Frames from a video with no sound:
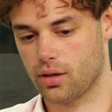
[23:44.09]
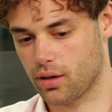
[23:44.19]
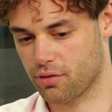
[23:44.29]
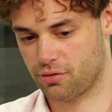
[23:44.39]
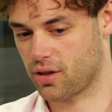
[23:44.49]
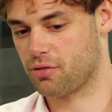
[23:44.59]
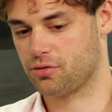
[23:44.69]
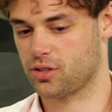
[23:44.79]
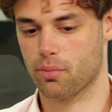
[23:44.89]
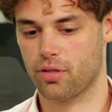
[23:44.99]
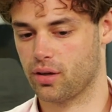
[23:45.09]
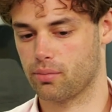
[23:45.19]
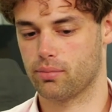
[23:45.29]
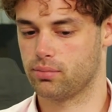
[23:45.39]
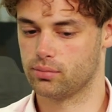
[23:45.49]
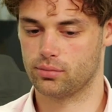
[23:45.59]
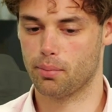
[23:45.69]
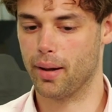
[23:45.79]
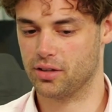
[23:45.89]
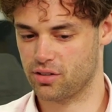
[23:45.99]
if something
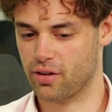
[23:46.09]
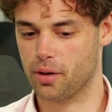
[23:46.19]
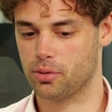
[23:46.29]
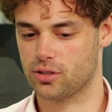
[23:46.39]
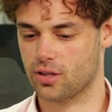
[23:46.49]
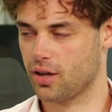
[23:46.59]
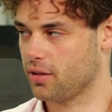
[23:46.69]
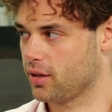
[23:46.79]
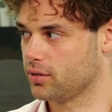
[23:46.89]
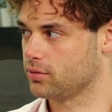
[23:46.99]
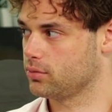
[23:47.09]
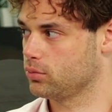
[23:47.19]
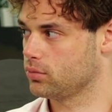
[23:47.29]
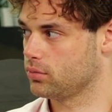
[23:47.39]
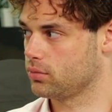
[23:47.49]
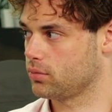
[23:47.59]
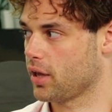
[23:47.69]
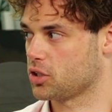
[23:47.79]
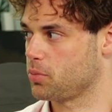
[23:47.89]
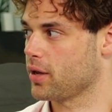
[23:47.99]
massive happens there, then
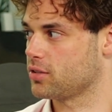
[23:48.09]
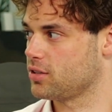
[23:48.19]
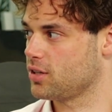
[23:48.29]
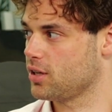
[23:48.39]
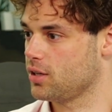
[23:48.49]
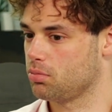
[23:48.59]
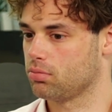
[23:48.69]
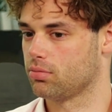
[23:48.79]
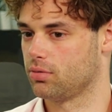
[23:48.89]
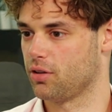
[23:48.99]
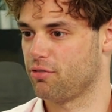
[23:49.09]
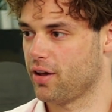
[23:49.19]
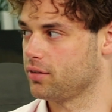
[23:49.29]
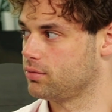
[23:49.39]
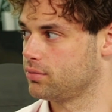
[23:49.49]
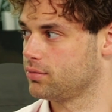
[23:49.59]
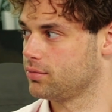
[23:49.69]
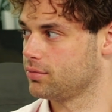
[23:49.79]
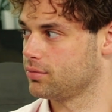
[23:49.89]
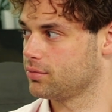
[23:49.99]
expect to see the Fed
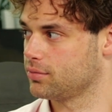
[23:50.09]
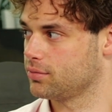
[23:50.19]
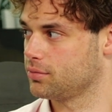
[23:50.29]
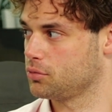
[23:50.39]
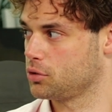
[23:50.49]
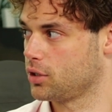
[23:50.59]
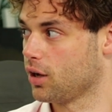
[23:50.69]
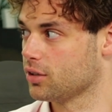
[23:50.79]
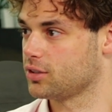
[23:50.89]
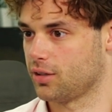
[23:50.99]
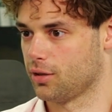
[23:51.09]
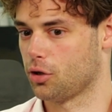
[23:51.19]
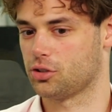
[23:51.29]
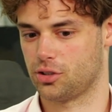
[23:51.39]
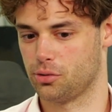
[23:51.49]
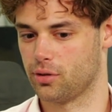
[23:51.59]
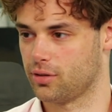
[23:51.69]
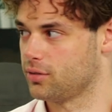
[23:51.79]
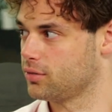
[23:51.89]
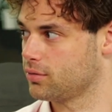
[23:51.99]
cut a lot sooner
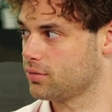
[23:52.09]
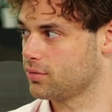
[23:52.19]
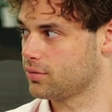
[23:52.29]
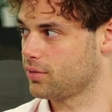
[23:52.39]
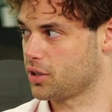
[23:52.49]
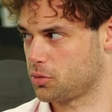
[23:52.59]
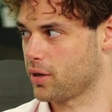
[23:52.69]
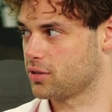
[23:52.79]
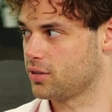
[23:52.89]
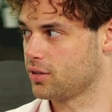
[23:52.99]
than expected.